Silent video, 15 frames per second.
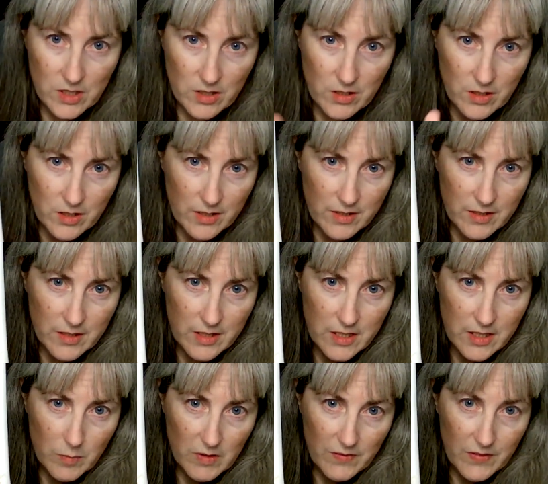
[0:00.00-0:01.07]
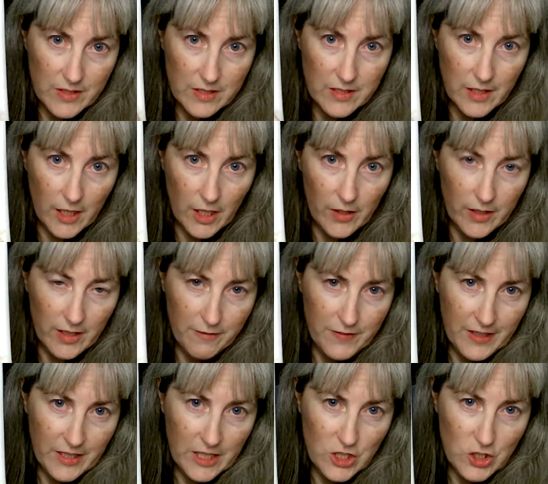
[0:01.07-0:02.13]
on some of this area. I
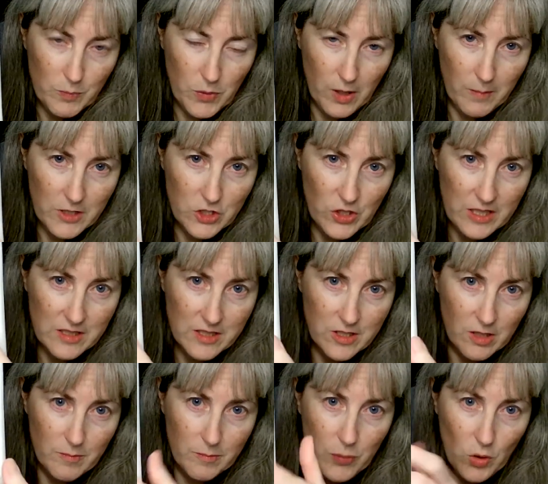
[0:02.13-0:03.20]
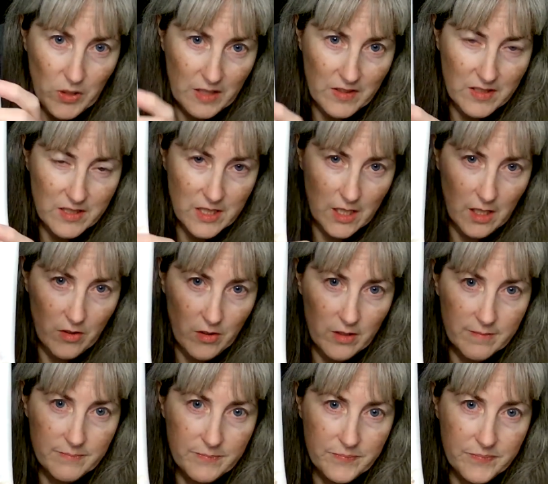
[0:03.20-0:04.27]
figured I should probably try to start pulling this together. I